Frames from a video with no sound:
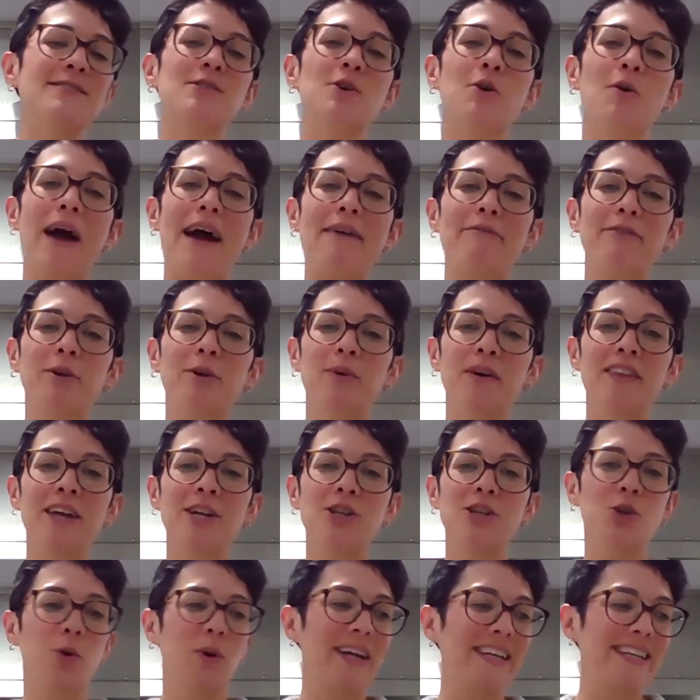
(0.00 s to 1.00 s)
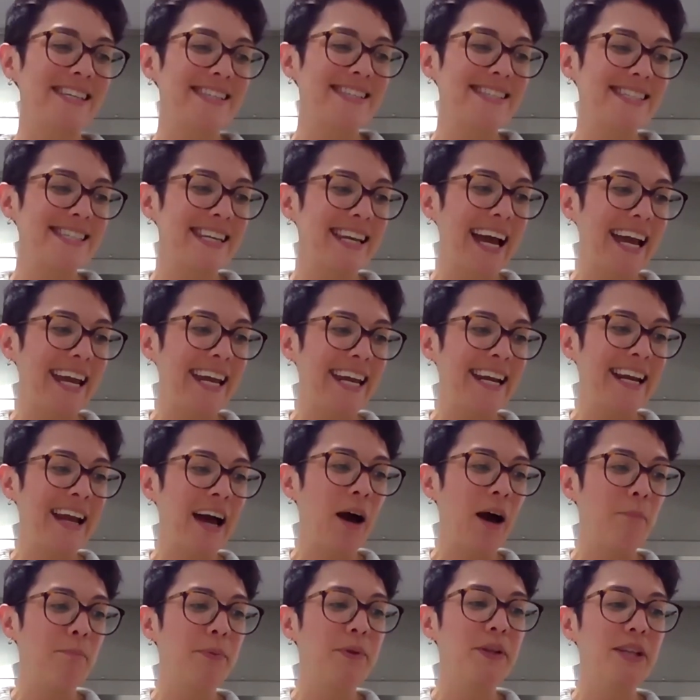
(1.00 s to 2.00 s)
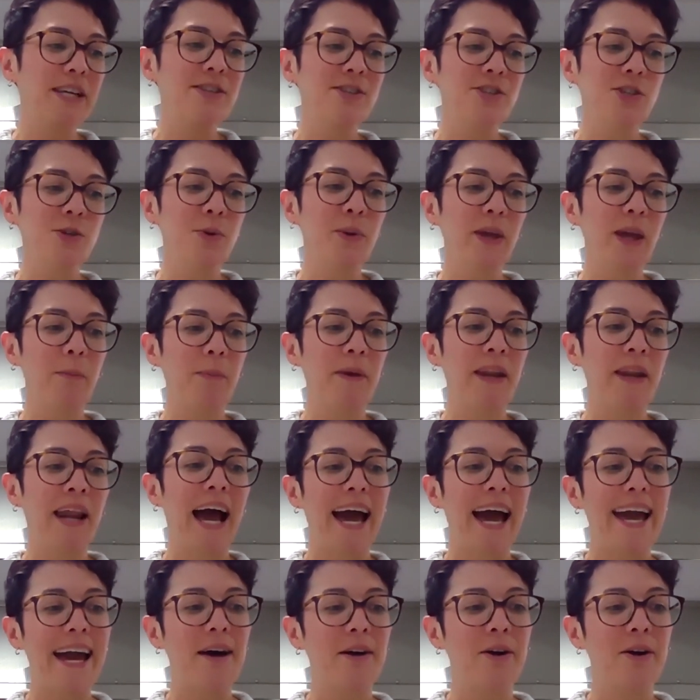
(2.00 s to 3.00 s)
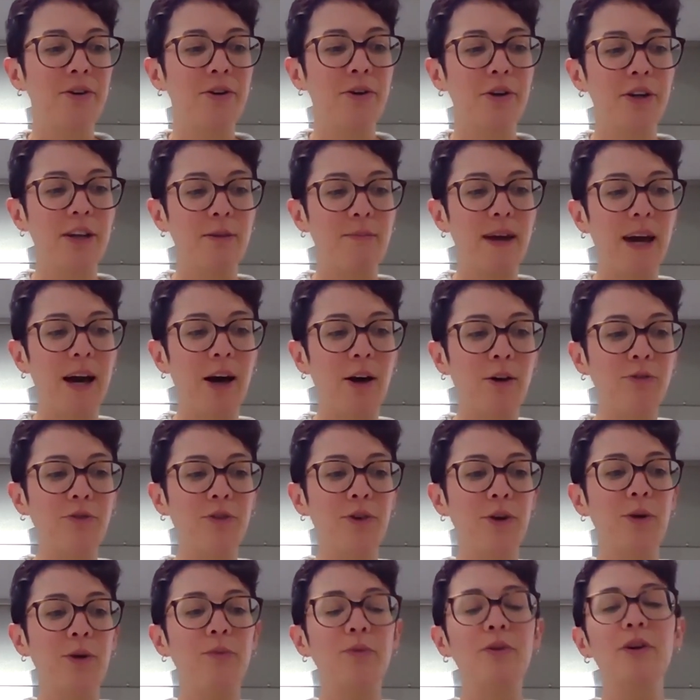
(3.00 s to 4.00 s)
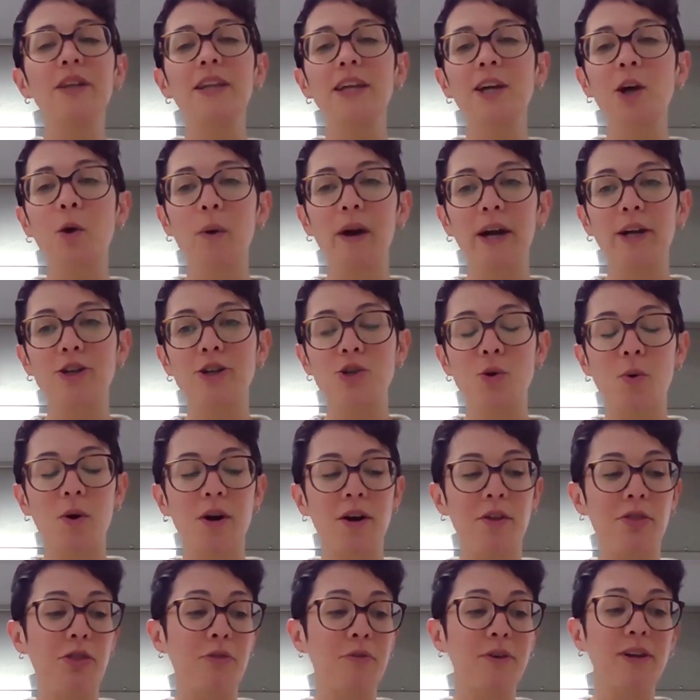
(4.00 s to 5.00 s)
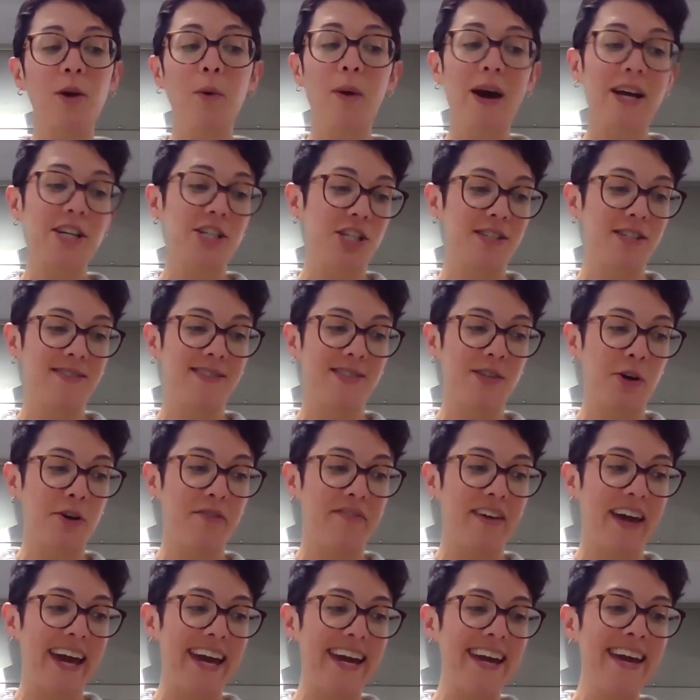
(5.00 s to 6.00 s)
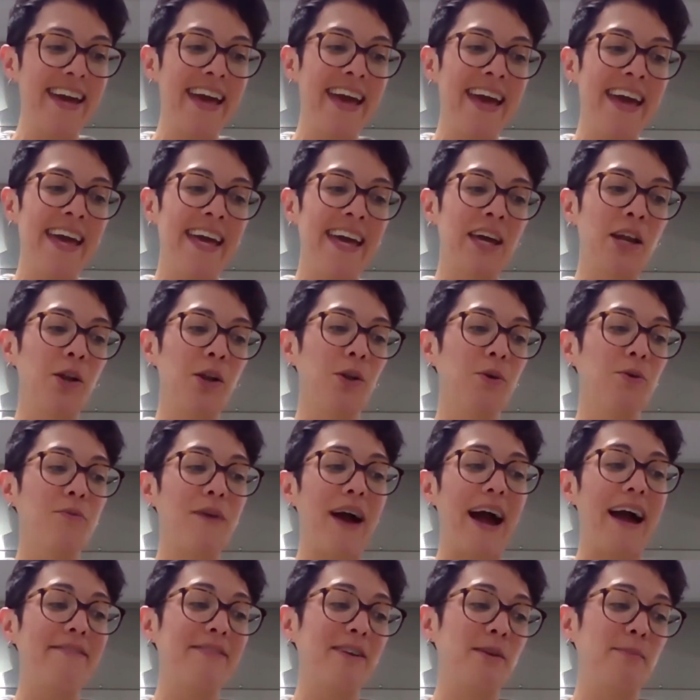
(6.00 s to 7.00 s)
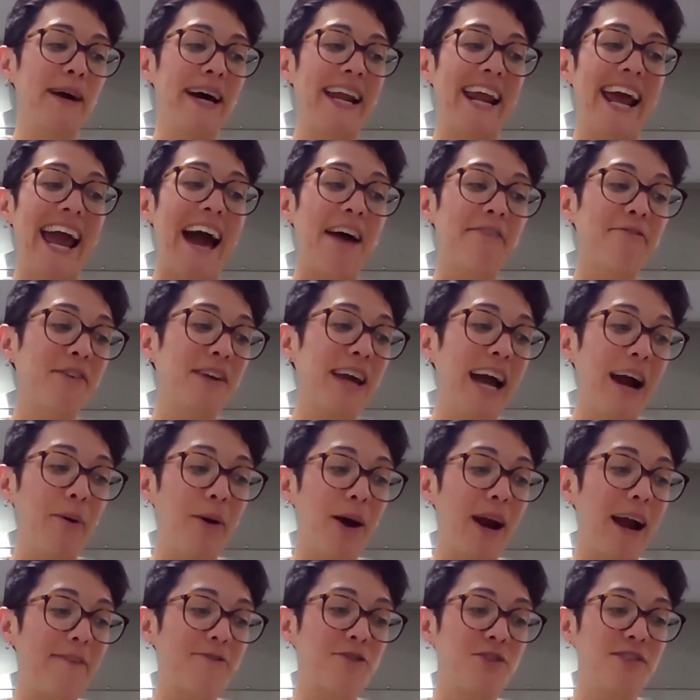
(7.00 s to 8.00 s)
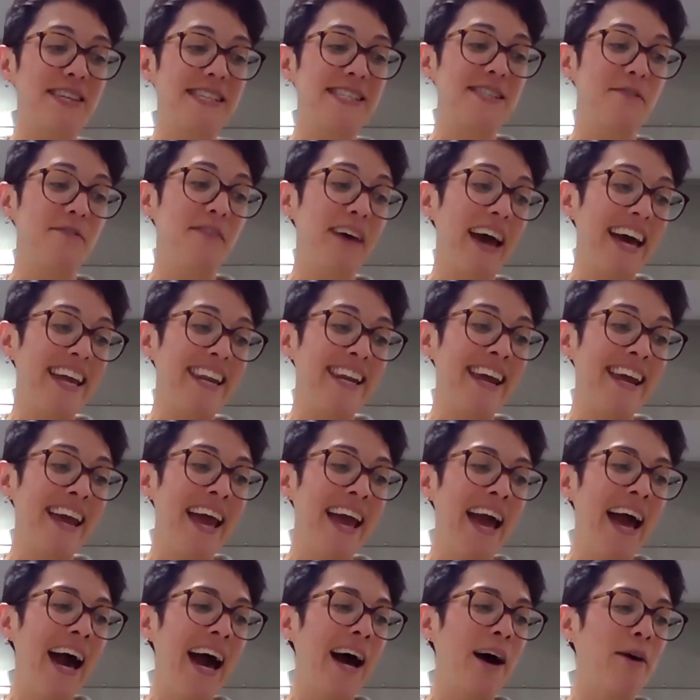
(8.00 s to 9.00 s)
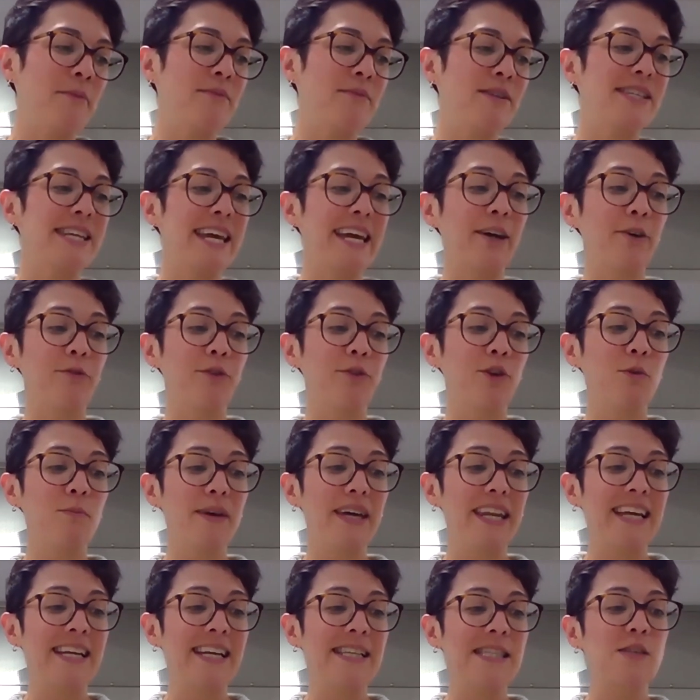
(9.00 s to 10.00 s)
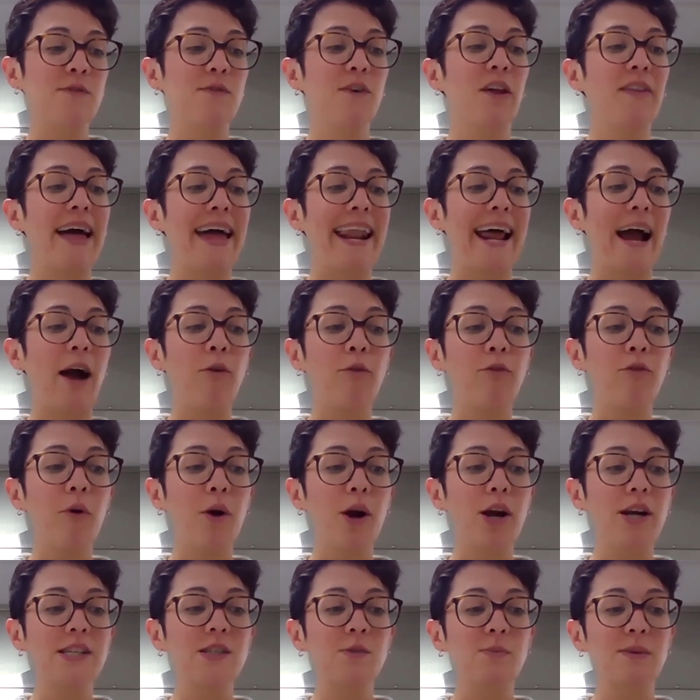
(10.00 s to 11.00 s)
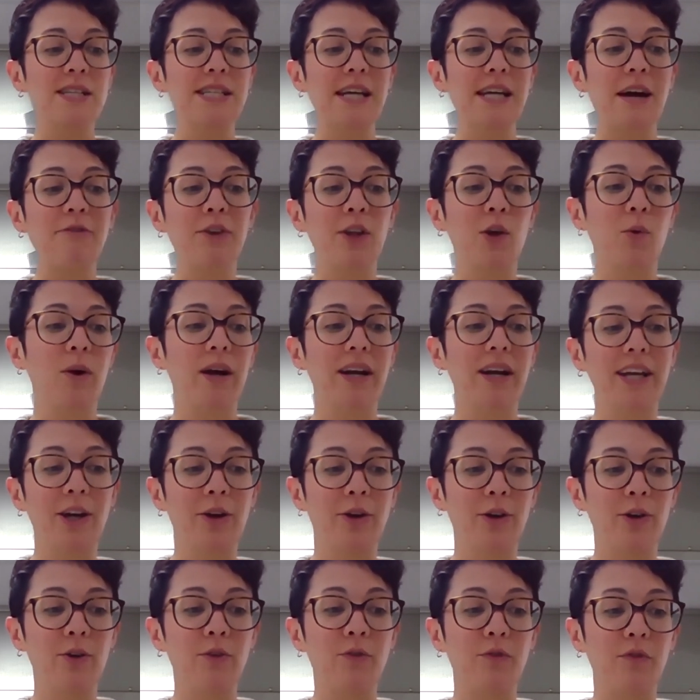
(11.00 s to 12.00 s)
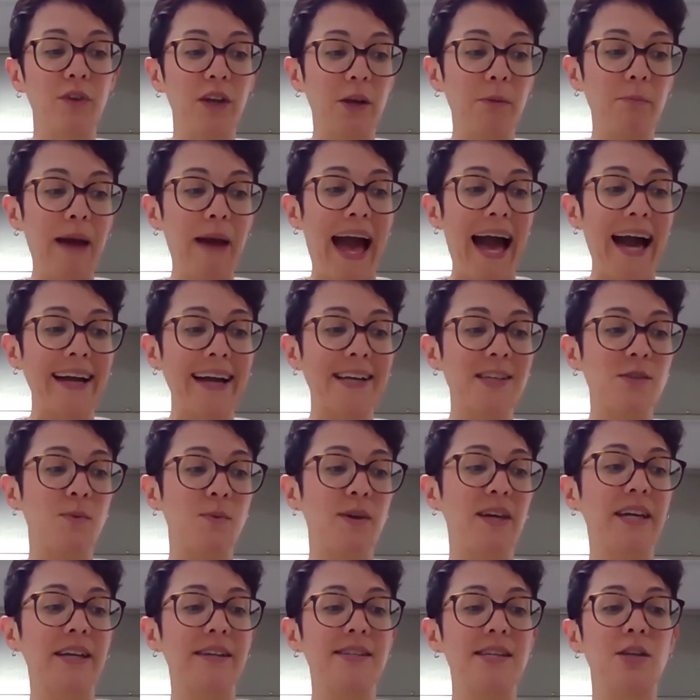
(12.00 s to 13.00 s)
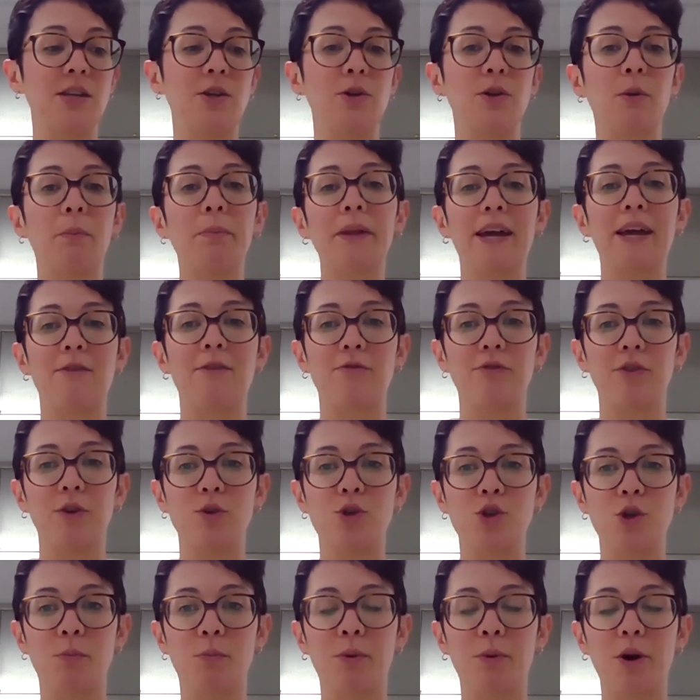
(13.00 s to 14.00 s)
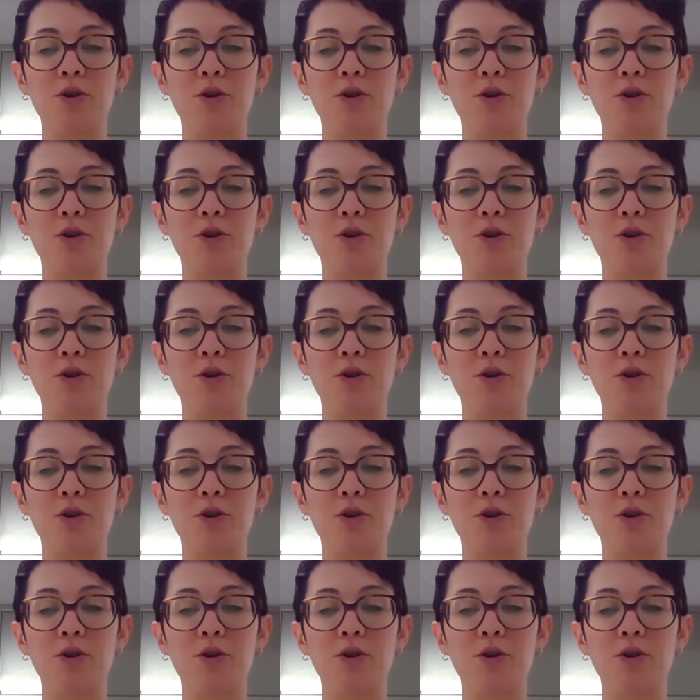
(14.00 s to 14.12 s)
So everyone that joined us tonight, please do keep an eye out on your email for a really quick, short 3-question survey. It'll arrive in about a half an hour after this event. Take a few minutes, fill that out for us. We definitely want to hear your feedback as we continue to plan future